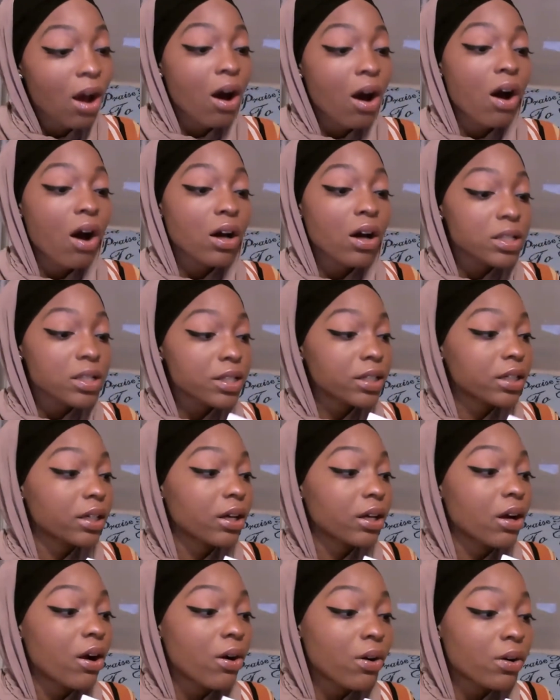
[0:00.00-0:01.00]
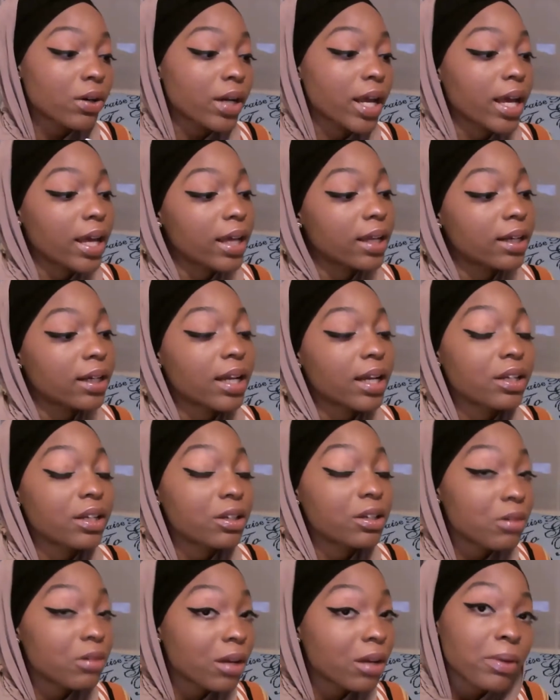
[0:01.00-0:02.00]
onto your own head, and you
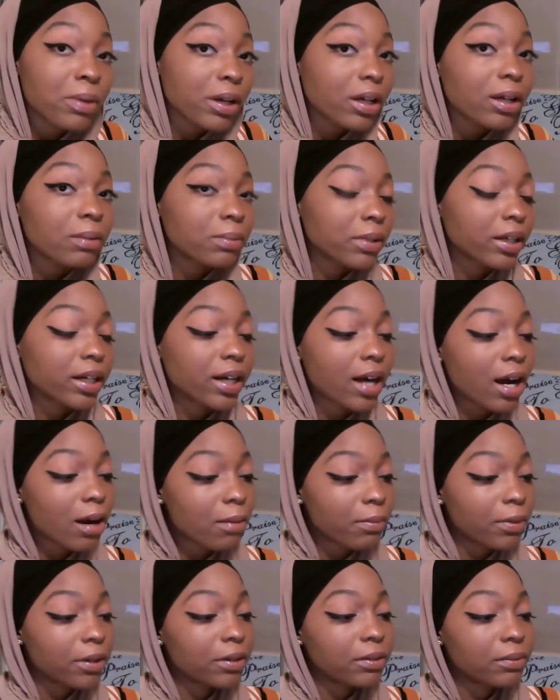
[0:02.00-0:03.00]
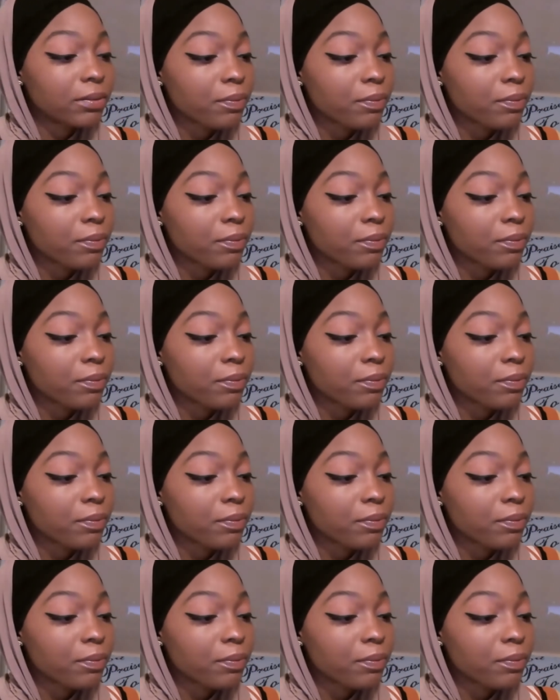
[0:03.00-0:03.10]
can pick up their karma.